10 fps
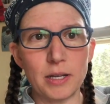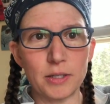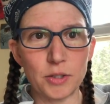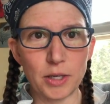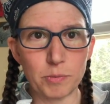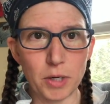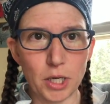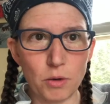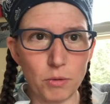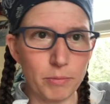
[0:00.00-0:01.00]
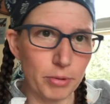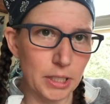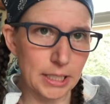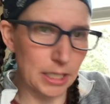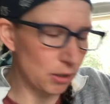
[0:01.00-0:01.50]
So that's pretty cool, pretty
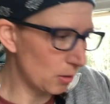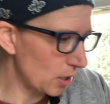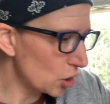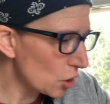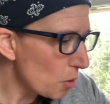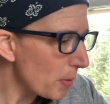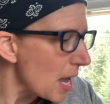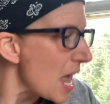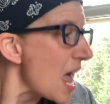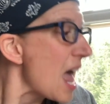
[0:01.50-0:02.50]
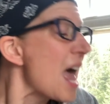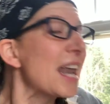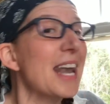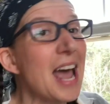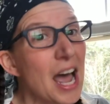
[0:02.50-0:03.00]
standard dish soap.
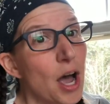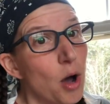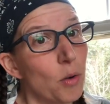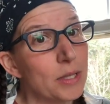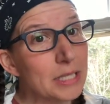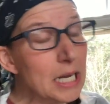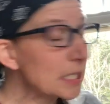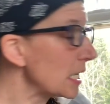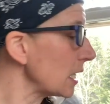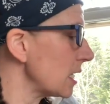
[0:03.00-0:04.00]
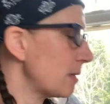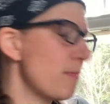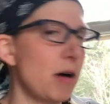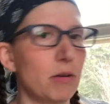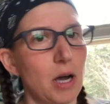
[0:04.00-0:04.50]
Now, this next thing is
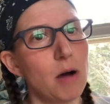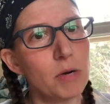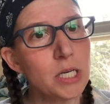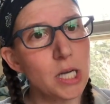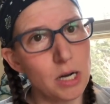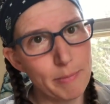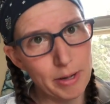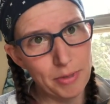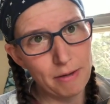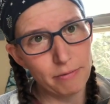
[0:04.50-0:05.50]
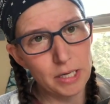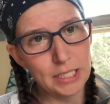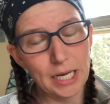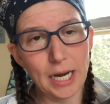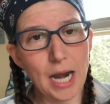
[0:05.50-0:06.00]
milk. I want to talk about that for a
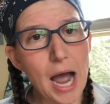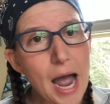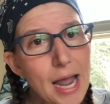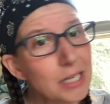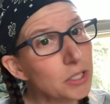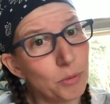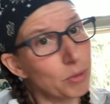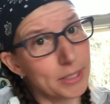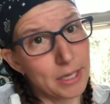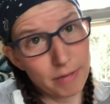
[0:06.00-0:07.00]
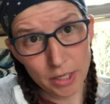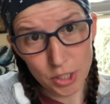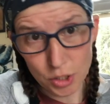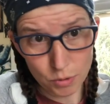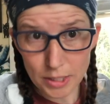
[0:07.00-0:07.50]
second. I actually wasn't even going to
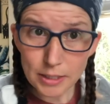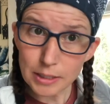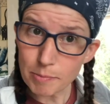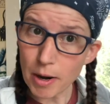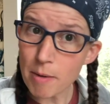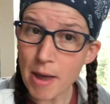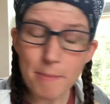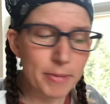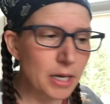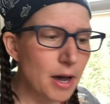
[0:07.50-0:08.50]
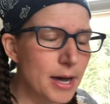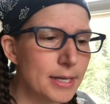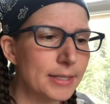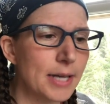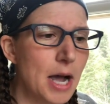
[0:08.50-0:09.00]
do this experiment
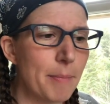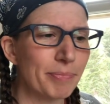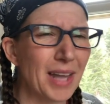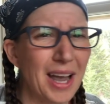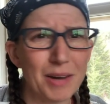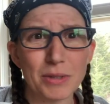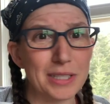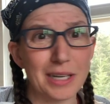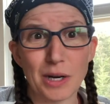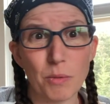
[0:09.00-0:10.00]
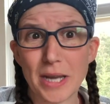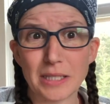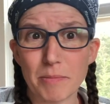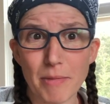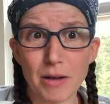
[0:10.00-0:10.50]
because I wasn't going to
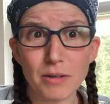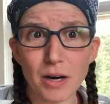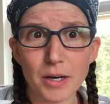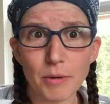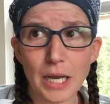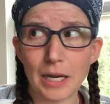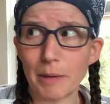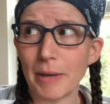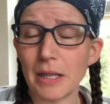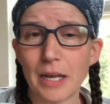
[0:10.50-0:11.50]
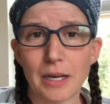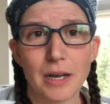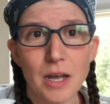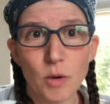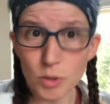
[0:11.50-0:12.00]
waste milk. Are you kidding me? Like,
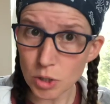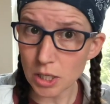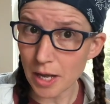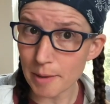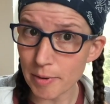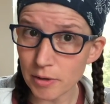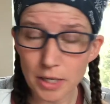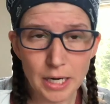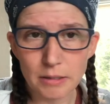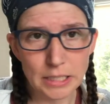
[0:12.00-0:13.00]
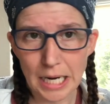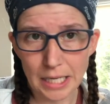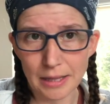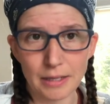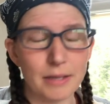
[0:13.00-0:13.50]
we drink a lot of milk in our house, and I
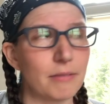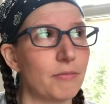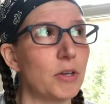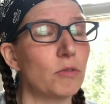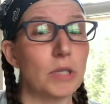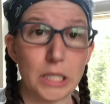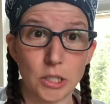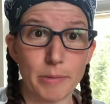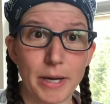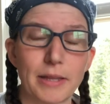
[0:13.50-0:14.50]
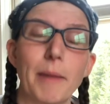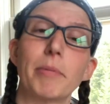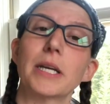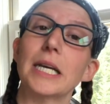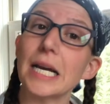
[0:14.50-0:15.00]
didn't feel really good about that.
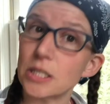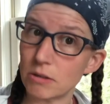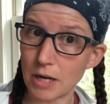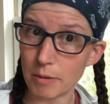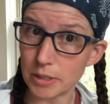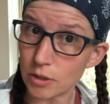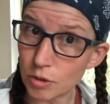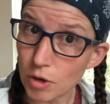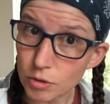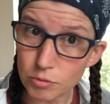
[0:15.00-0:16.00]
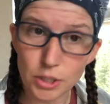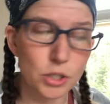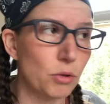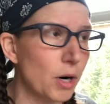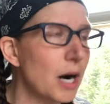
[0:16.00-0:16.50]
But yesterday, I went to the grocery
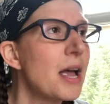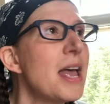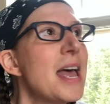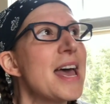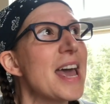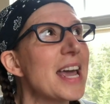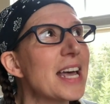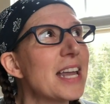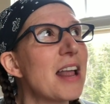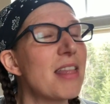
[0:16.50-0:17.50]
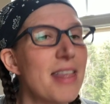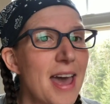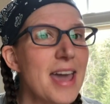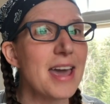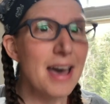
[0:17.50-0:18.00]
store, and
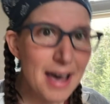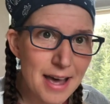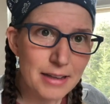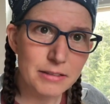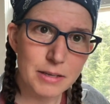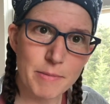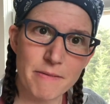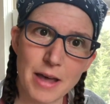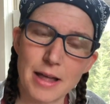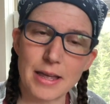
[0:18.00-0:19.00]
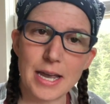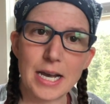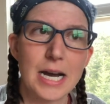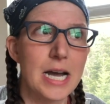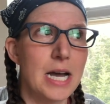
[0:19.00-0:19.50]
they had some of that,
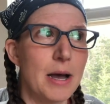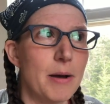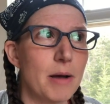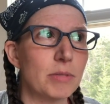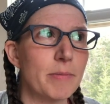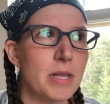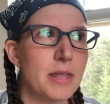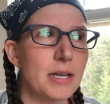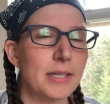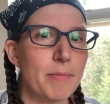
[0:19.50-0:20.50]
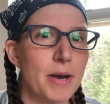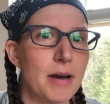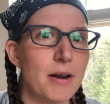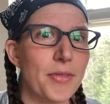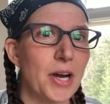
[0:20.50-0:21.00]
like, some of the things they put out
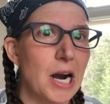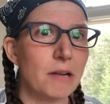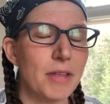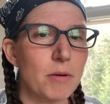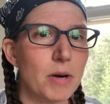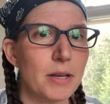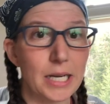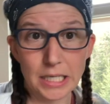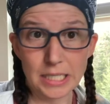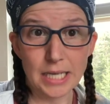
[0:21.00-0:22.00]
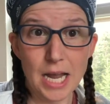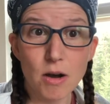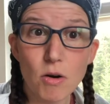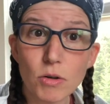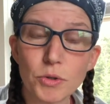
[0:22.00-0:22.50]
on the cart that were like a day
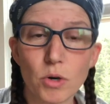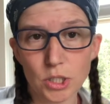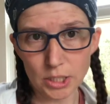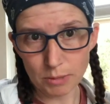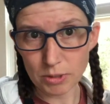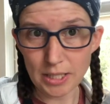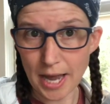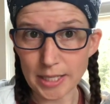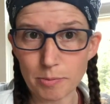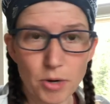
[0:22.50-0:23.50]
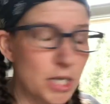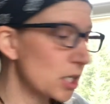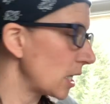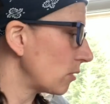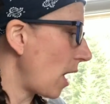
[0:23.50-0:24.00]
old, or just was the expiration
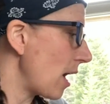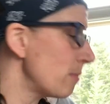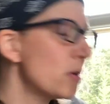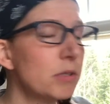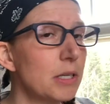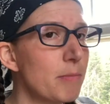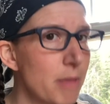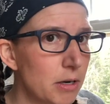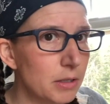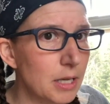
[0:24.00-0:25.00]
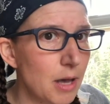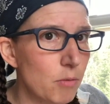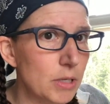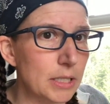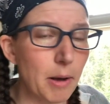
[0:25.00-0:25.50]
date. So I'm using milk that
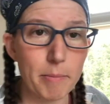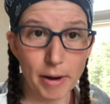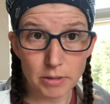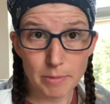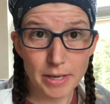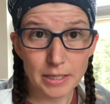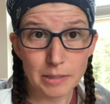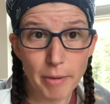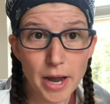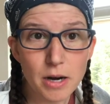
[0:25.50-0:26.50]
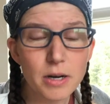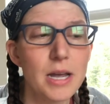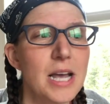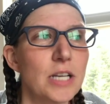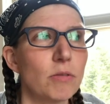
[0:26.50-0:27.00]
was about to be expired.
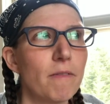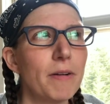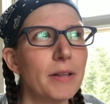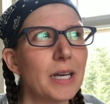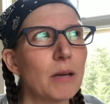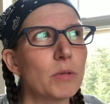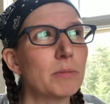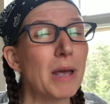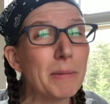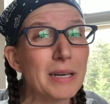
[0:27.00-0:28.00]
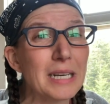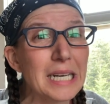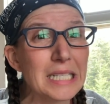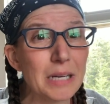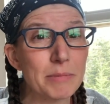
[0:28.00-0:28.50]
So I felt like it was maybe gonna
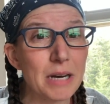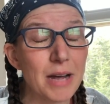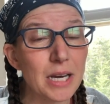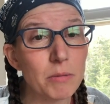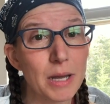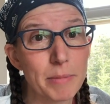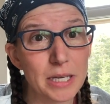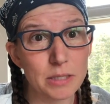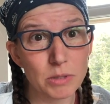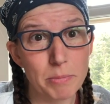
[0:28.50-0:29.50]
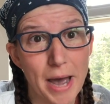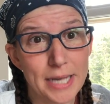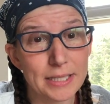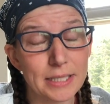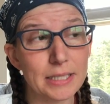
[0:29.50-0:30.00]
get dumped out anyway because it was
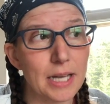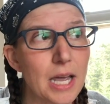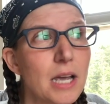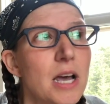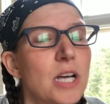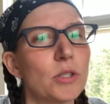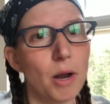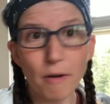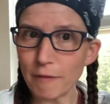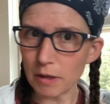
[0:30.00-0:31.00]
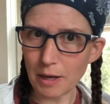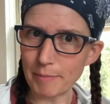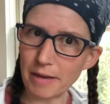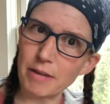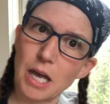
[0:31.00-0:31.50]
past its date. So now I feel like I'm
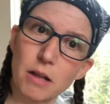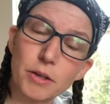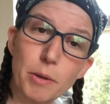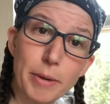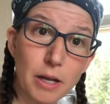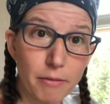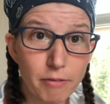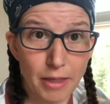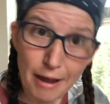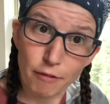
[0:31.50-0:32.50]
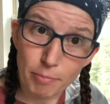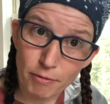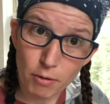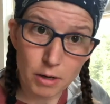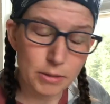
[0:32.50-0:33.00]
giving it a little bit of life
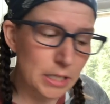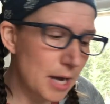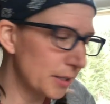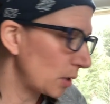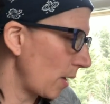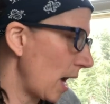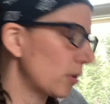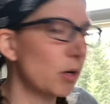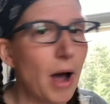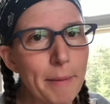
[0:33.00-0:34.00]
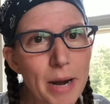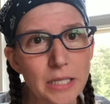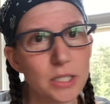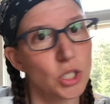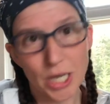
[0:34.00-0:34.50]
before it was on its way out. So I'm not
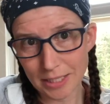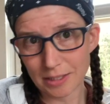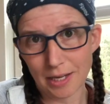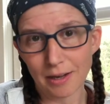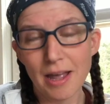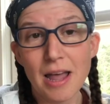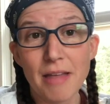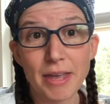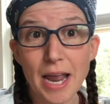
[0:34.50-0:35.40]
suggesting that